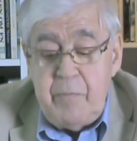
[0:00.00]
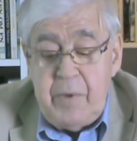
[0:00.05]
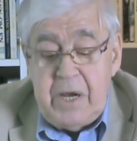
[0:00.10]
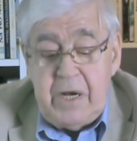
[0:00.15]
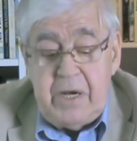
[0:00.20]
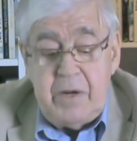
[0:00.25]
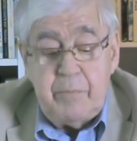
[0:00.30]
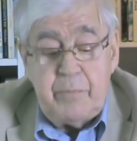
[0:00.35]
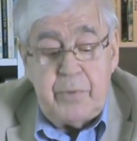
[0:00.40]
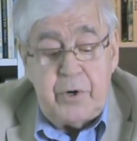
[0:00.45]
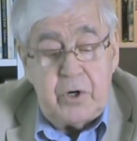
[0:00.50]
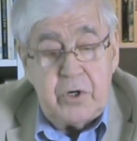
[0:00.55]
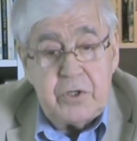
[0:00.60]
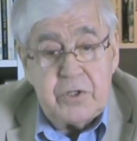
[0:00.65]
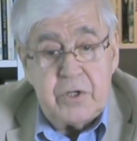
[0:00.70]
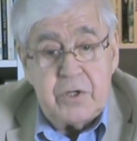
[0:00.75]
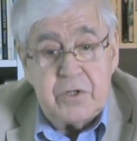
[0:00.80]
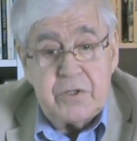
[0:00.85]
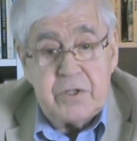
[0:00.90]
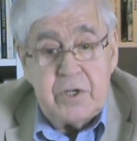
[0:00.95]
million
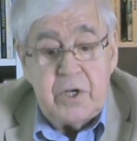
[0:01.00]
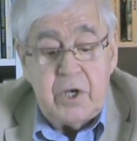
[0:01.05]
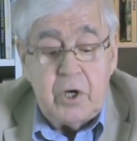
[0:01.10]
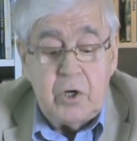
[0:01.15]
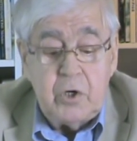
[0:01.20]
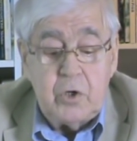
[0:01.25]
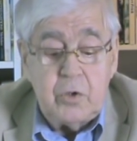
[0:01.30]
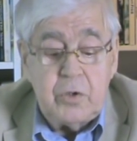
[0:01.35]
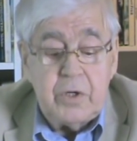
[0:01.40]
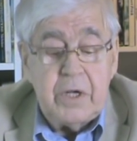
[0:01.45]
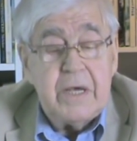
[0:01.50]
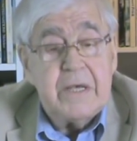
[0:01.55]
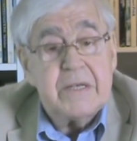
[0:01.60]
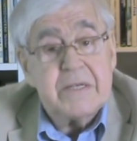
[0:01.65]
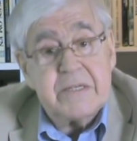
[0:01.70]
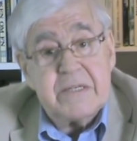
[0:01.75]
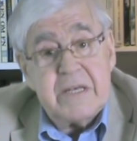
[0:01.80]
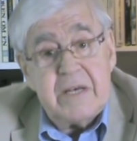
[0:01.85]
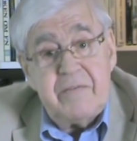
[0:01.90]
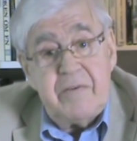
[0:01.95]
persons got
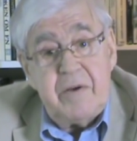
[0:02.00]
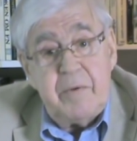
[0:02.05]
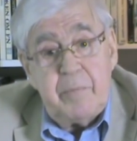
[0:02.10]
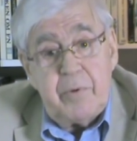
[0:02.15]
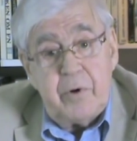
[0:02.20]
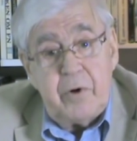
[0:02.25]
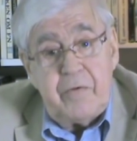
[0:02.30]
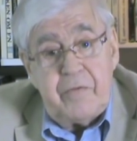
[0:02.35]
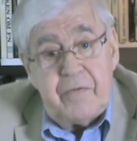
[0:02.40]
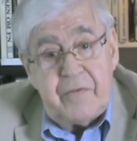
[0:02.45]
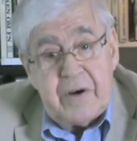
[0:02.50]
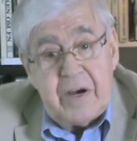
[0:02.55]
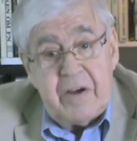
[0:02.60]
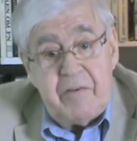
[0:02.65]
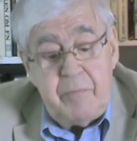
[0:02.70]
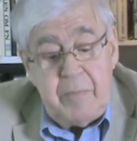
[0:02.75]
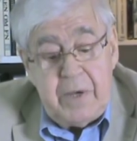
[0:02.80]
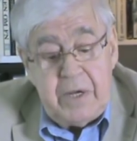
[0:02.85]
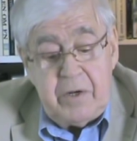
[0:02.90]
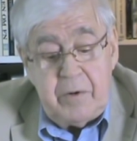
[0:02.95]

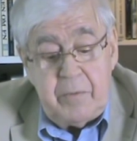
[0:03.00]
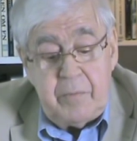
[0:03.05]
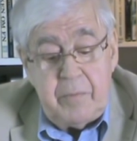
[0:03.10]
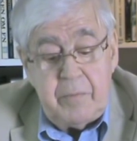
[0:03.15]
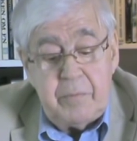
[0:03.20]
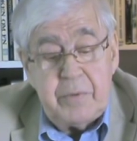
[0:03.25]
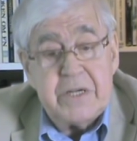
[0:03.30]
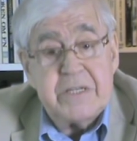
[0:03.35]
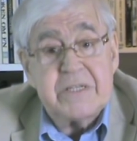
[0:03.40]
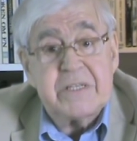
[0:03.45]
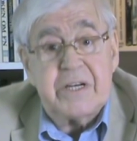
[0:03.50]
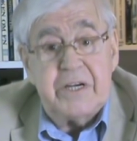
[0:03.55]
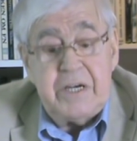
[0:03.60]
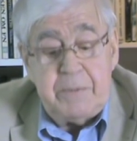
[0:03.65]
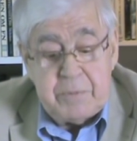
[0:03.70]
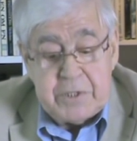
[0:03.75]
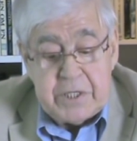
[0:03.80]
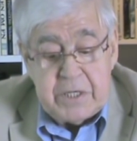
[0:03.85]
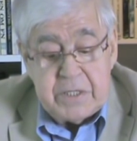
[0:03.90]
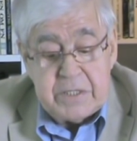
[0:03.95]
7.5 million
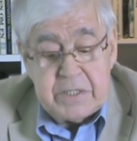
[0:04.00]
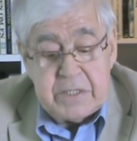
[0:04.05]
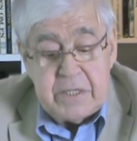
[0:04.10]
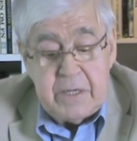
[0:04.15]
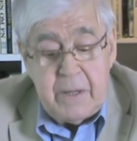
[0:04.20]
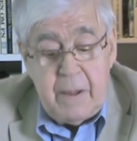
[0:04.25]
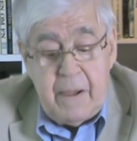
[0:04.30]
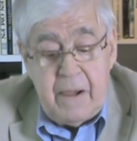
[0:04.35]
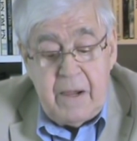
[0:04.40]
prescriptions